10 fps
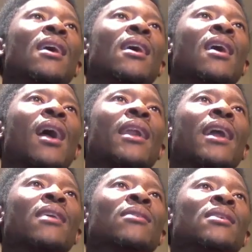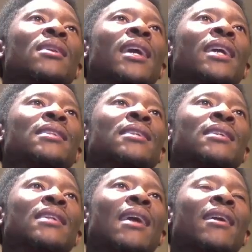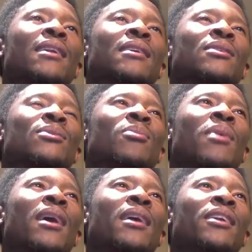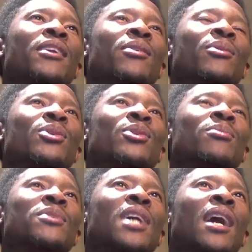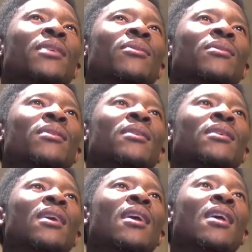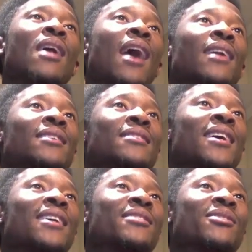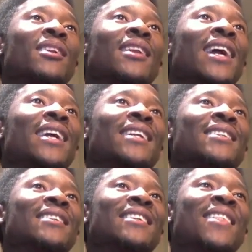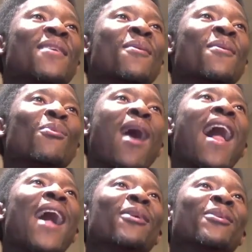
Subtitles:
And I could link it directly to my YouTube channel, and this thing is still linked. Wow.